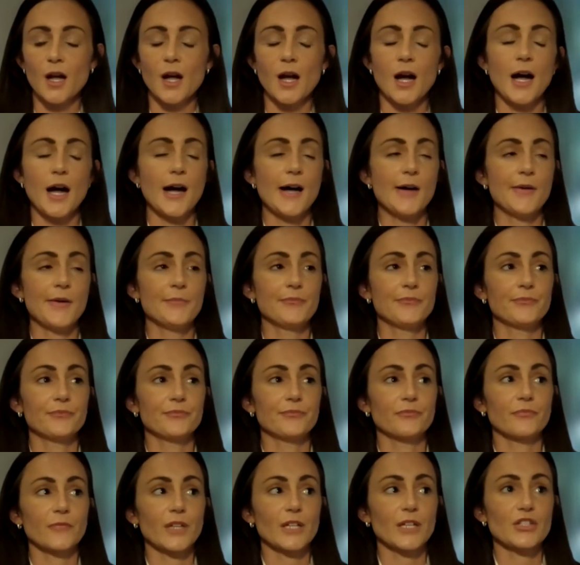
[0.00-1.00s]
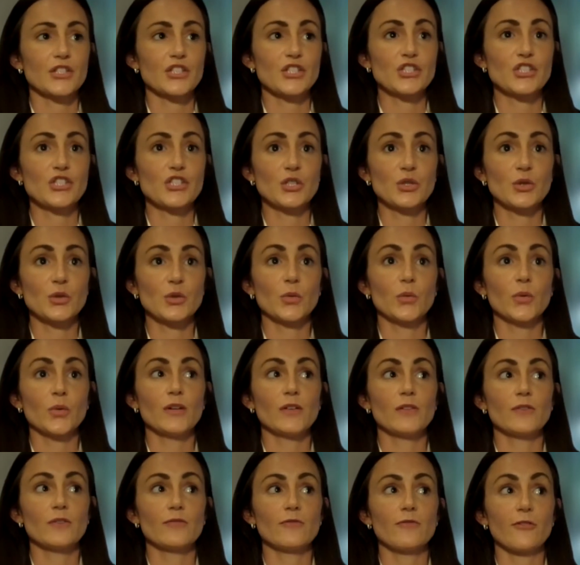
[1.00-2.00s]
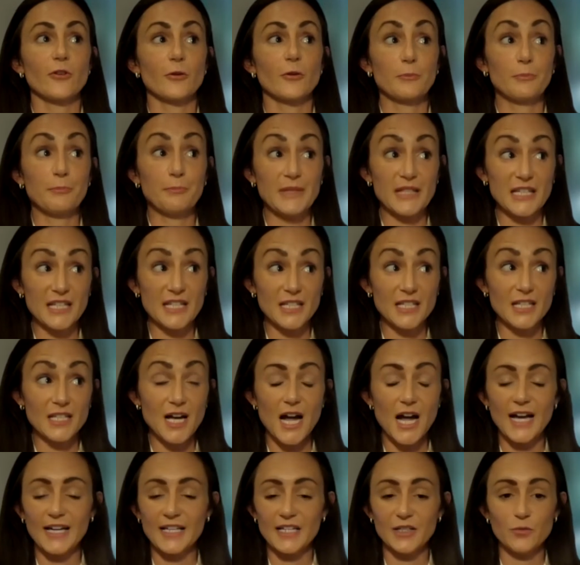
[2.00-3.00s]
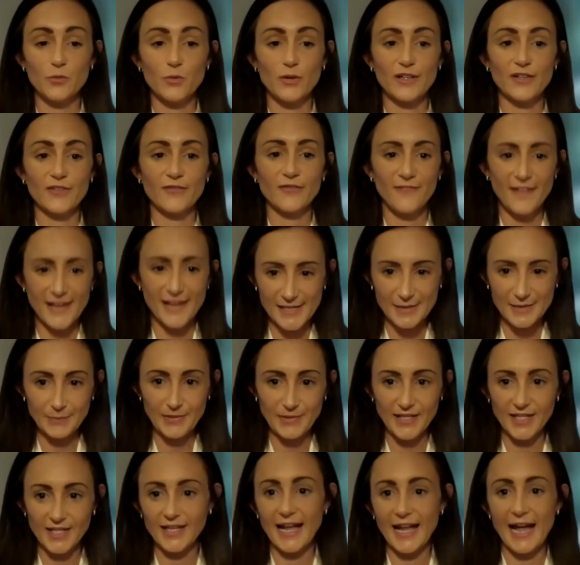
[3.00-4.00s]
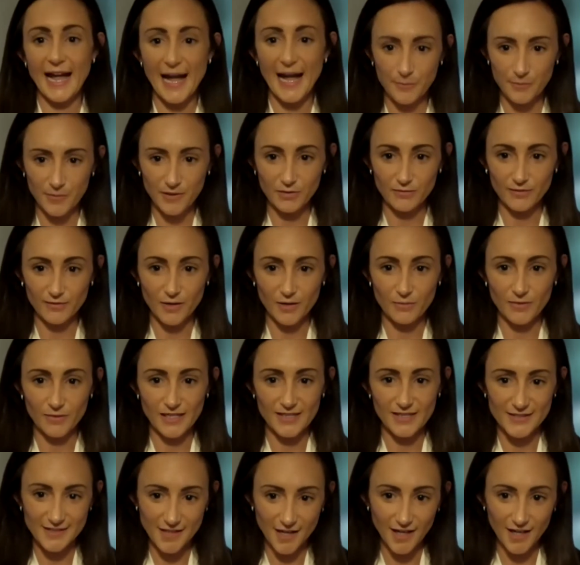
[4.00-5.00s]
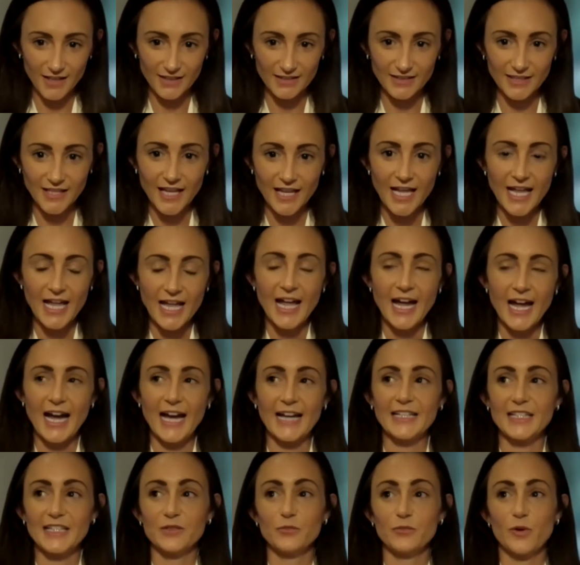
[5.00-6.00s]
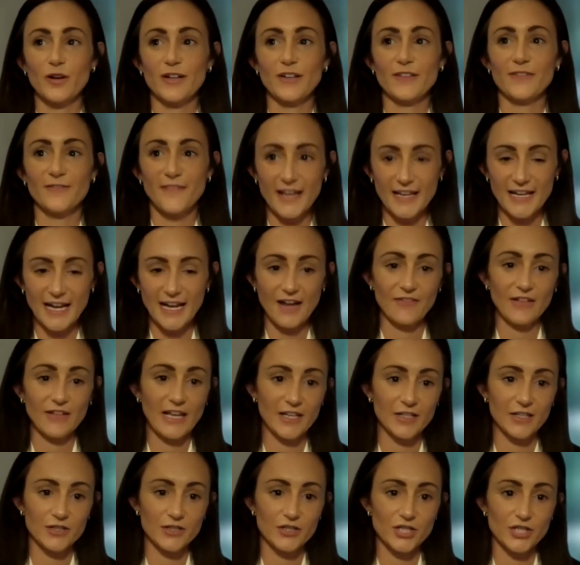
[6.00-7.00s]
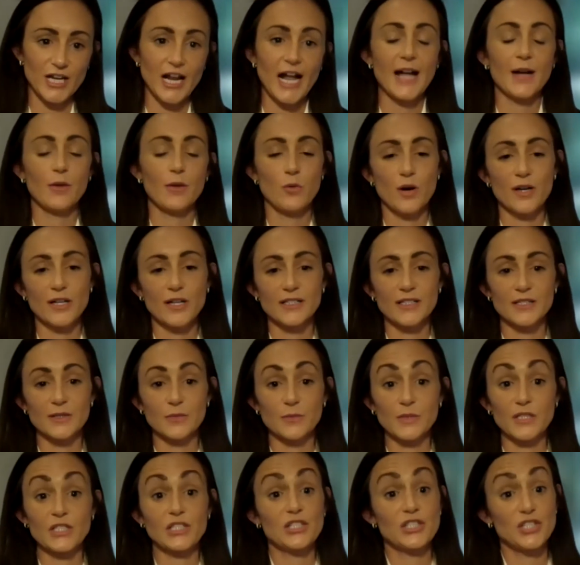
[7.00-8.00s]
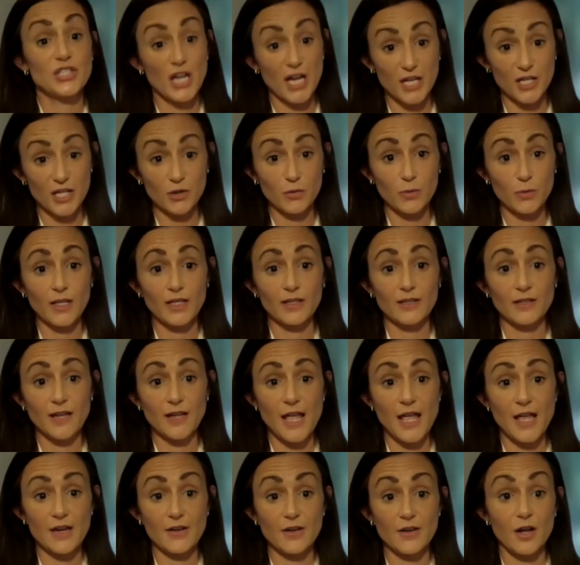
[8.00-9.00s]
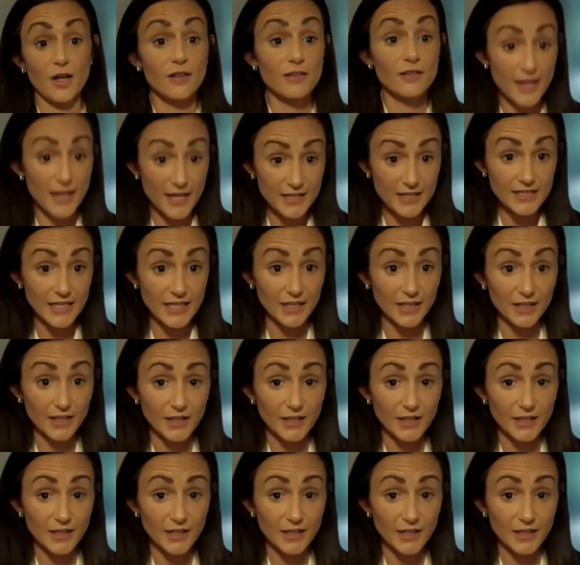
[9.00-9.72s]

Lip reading: to do. For me, I didn't want to fake being happy around my son. I didn't want to fake having energy. I wanted to be genuine and authentic